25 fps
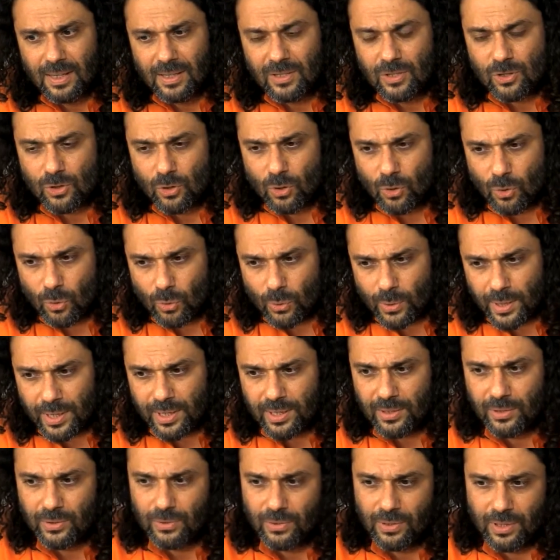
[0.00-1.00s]
is
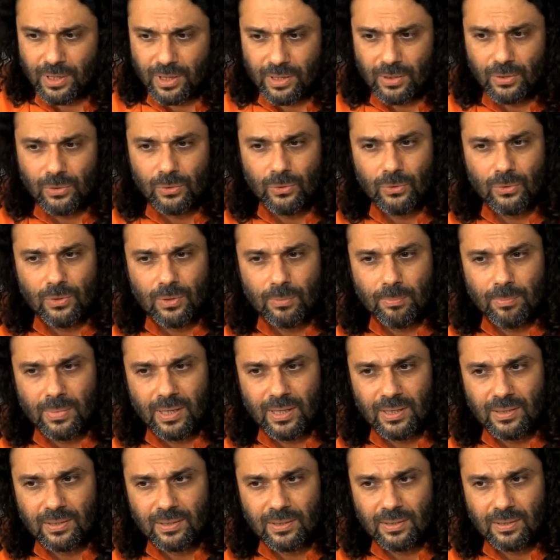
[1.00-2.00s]
going to take you to the
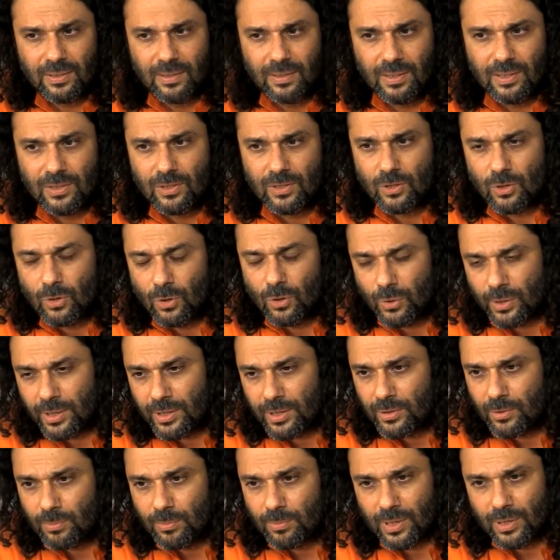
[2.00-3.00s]
path, Is
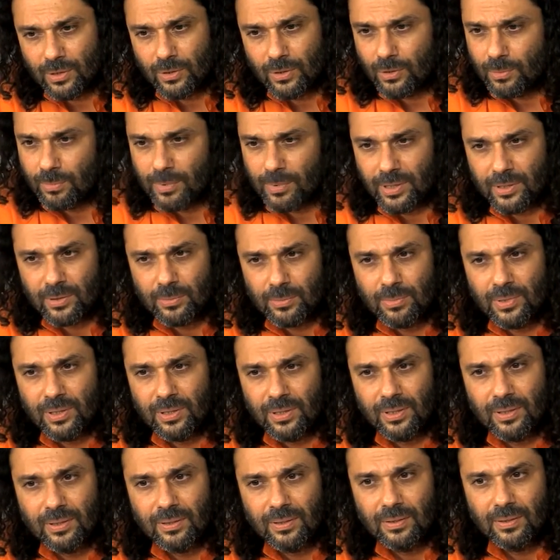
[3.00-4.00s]
going to make you a better
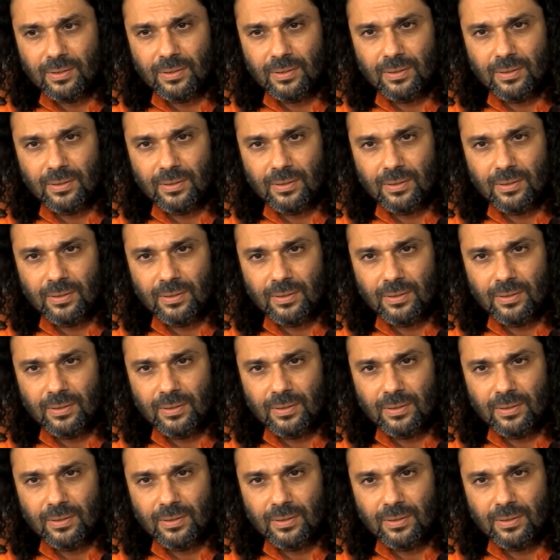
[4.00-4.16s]
being.